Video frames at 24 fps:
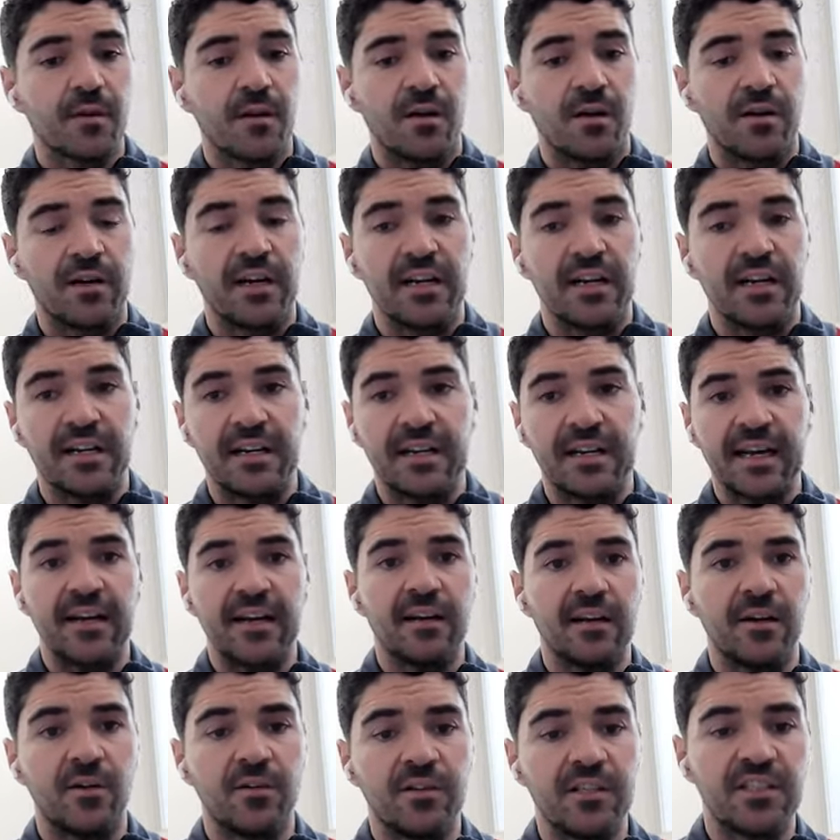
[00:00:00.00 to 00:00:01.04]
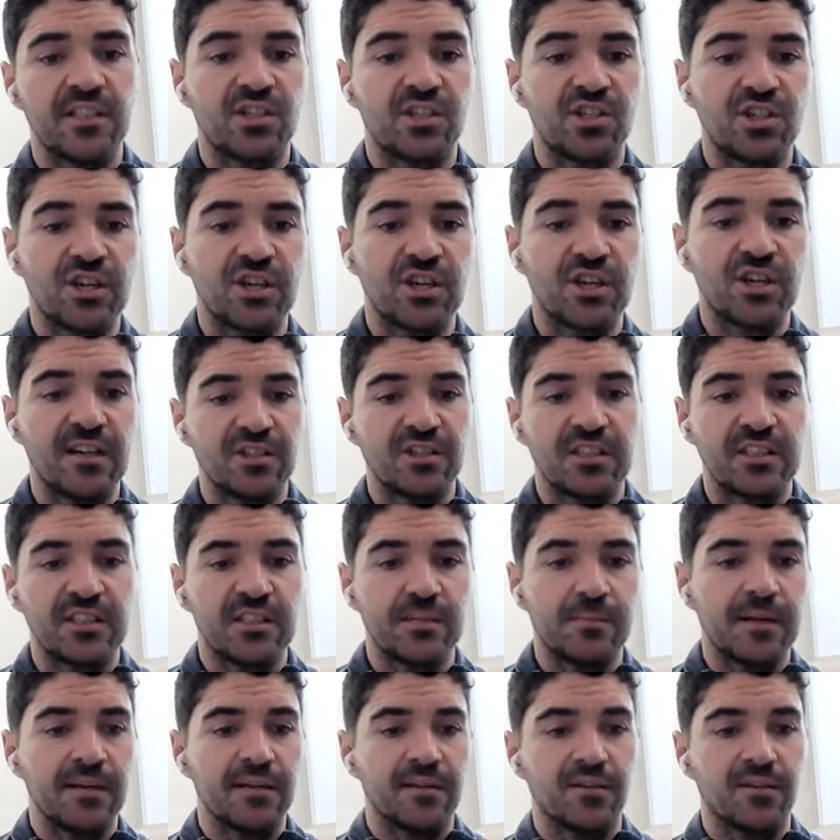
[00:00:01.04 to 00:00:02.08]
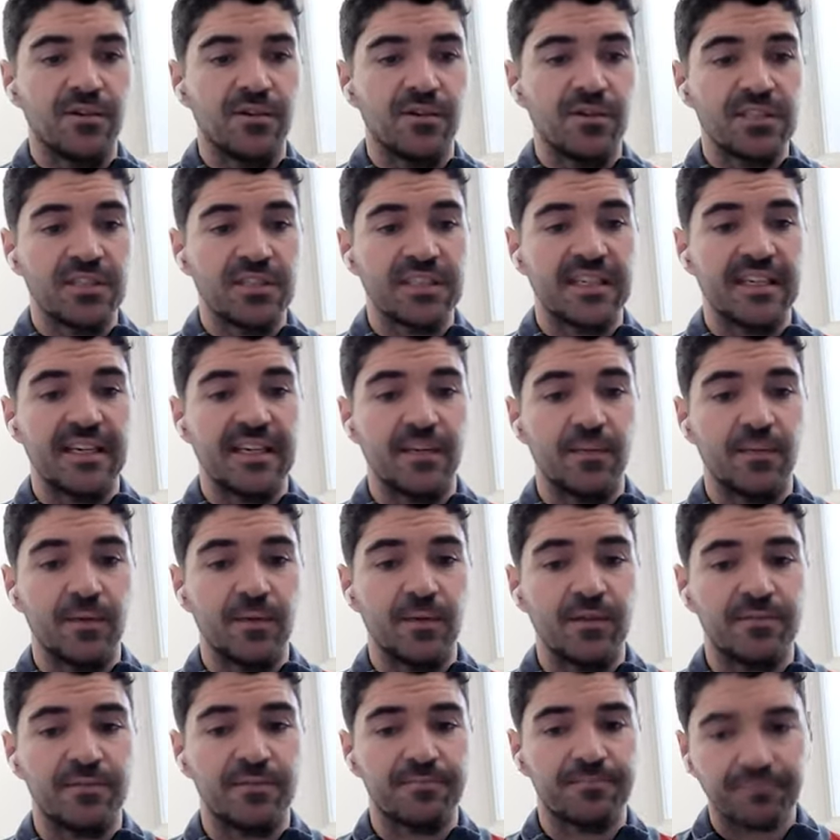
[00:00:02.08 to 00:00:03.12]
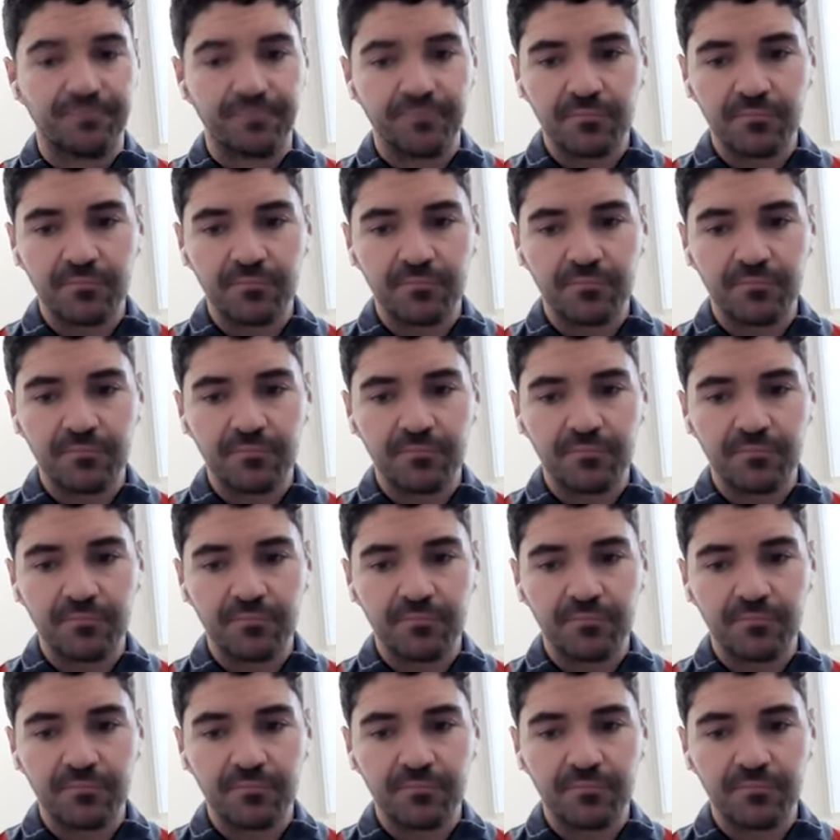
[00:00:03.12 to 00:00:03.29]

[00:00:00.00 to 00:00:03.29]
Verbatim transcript: Okay, and again, I know this is challenging depending on who you're skiing with.